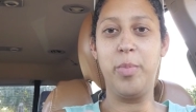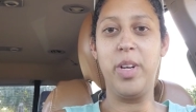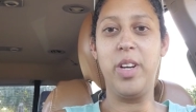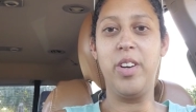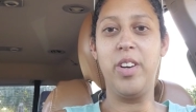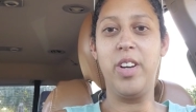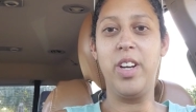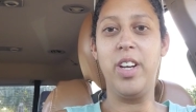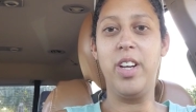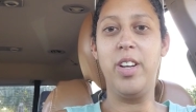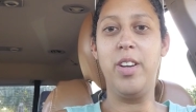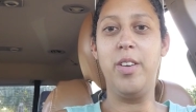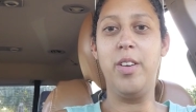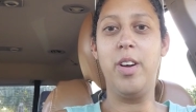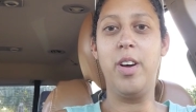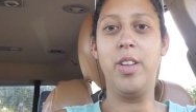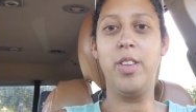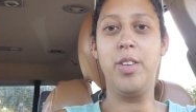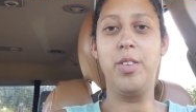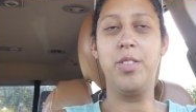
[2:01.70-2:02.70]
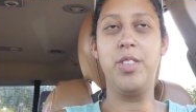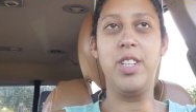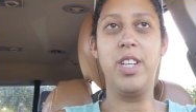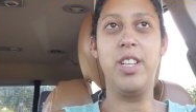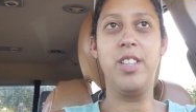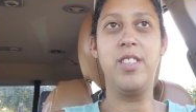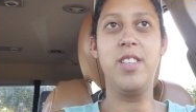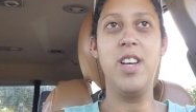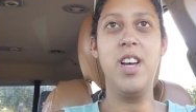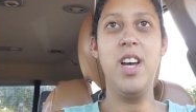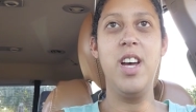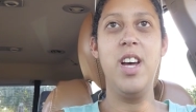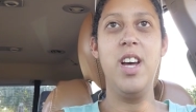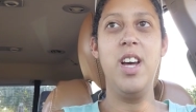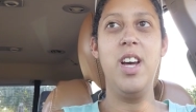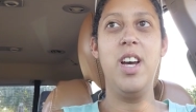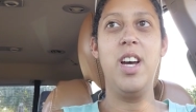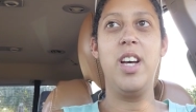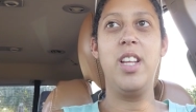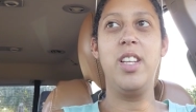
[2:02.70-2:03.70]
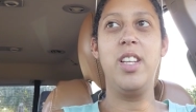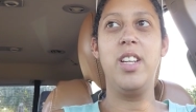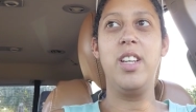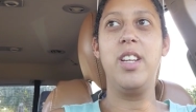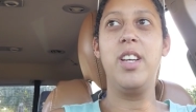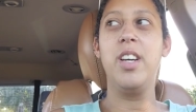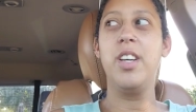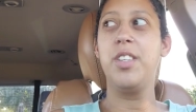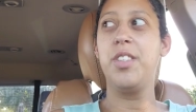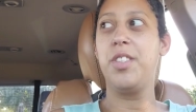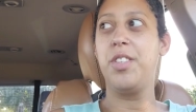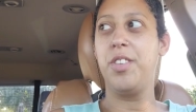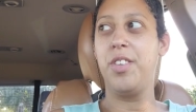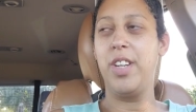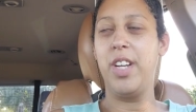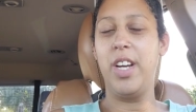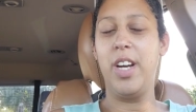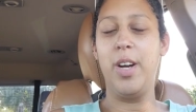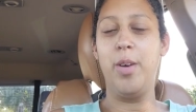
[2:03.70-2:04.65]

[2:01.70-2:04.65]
period on those days. And then yesterday